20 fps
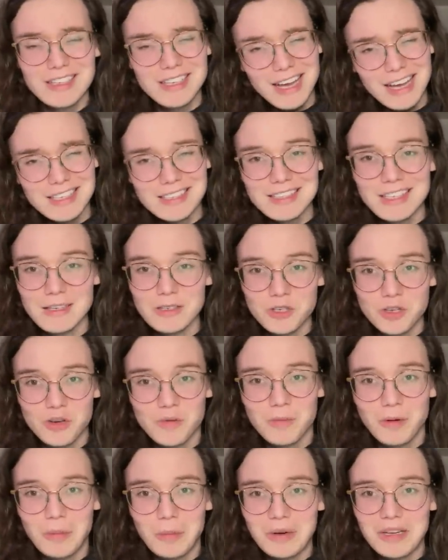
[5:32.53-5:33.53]
Yes, they should
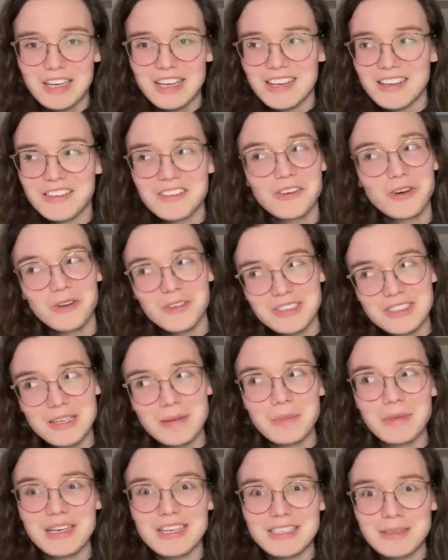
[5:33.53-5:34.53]
have probably gotten
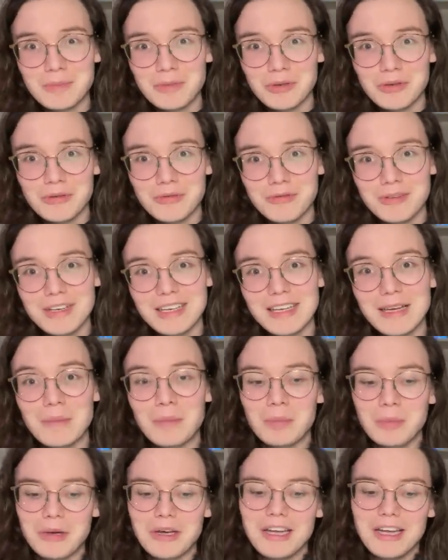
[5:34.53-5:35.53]
somebody to proofread it,
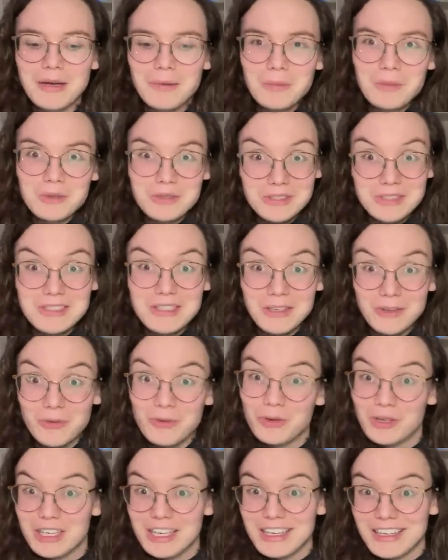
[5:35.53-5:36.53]
but it was still
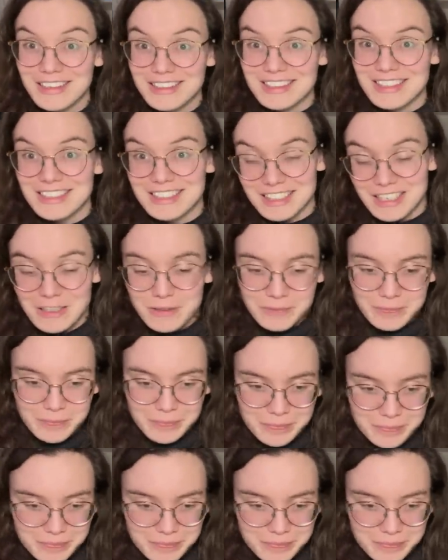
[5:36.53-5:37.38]
really nicely done.